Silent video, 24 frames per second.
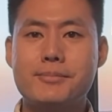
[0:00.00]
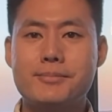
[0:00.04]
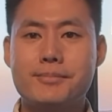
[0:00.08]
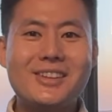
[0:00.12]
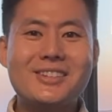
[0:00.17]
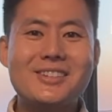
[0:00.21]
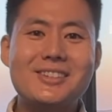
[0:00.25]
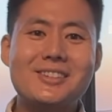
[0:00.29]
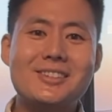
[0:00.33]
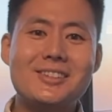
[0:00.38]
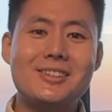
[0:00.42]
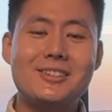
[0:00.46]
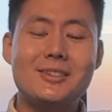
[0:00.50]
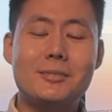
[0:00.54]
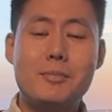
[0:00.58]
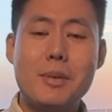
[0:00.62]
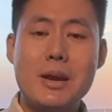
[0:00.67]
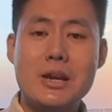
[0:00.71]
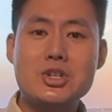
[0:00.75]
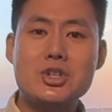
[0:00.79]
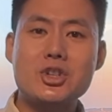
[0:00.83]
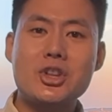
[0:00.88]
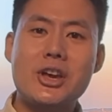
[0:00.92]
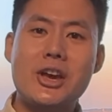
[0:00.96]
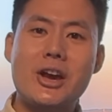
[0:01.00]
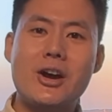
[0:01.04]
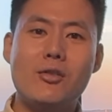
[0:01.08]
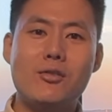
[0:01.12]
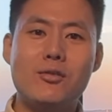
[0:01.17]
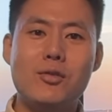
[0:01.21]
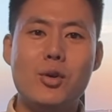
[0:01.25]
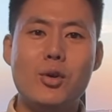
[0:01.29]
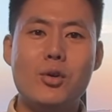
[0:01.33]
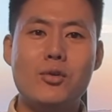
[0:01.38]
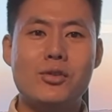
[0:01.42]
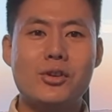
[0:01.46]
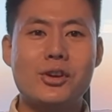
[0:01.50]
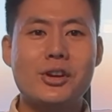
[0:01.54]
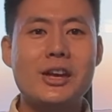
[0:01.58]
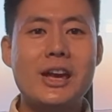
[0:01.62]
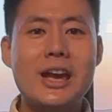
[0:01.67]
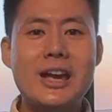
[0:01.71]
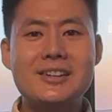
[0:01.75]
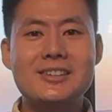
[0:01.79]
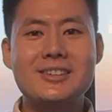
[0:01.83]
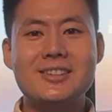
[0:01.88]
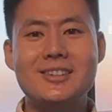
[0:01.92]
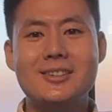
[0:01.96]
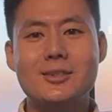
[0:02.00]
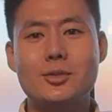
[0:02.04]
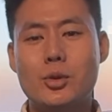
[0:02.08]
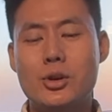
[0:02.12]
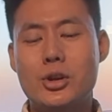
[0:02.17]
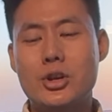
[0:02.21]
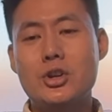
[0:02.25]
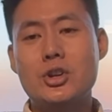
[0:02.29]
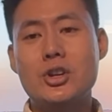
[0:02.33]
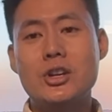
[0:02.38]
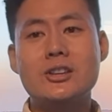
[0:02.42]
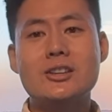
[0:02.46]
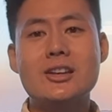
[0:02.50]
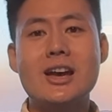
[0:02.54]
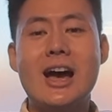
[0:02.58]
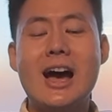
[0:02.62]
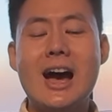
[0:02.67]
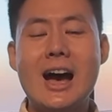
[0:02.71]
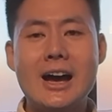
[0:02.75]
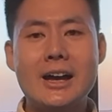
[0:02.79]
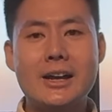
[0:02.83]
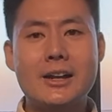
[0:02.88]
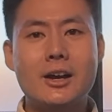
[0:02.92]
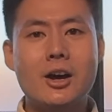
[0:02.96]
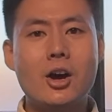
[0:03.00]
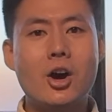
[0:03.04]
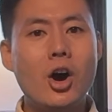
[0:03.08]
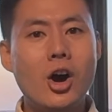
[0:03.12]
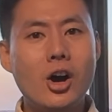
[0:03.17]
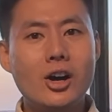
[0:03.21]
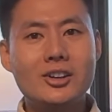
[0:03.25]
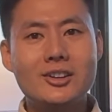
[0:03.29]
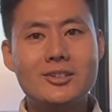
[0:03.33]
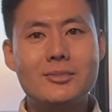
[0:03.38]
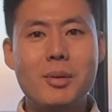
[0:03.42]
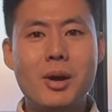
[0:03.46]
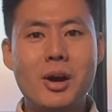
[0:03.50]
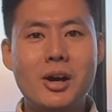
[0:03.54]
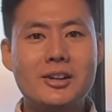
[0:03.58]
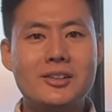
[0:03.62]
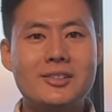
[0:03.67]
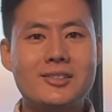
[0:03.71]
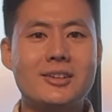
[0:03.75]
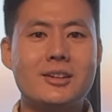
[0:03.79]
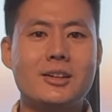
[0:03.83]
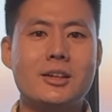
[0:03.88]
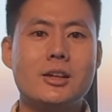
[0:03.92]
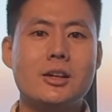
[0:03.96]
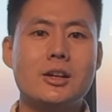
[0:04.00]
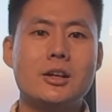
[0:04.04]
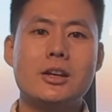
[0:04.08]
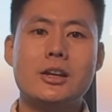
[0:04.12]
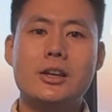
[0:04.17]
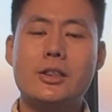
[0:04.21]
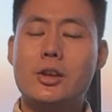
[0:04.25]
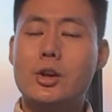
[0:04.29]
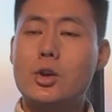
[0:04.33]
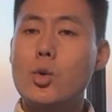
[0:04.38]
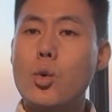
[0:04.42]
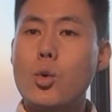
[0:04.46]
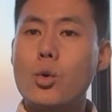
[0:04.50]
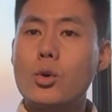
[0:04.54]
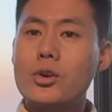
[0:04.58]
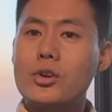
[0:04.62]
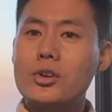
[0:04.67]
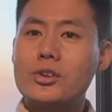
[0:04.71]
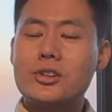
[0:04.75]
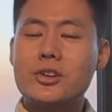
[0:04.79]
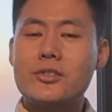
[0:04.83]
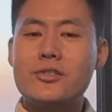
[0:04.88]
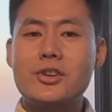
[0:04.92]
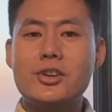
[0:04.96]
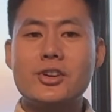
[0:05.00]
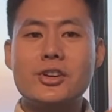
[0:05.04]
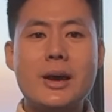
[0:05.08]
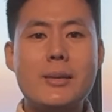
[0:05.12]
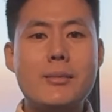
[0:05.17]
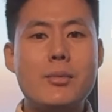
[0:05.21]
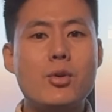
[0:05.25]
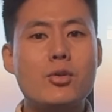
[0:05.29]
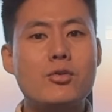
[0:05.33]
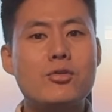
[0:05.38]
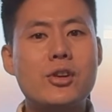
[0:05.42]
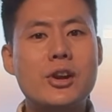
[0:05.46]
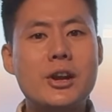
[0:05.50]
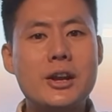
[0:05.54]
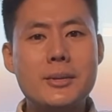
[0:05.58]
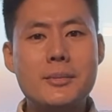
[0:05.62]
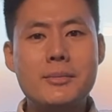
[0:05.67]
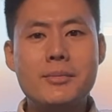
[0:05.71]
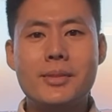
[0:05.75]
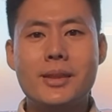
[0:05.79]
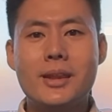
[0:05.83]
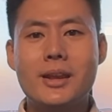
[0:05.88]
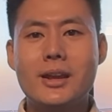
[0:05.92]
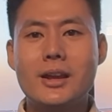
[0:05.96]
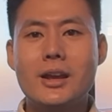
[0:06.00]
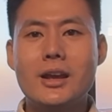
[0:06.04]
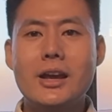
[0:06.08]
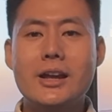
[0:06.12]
This is especially helpful for cases where you need to add hotspots in the corners of your demo frame,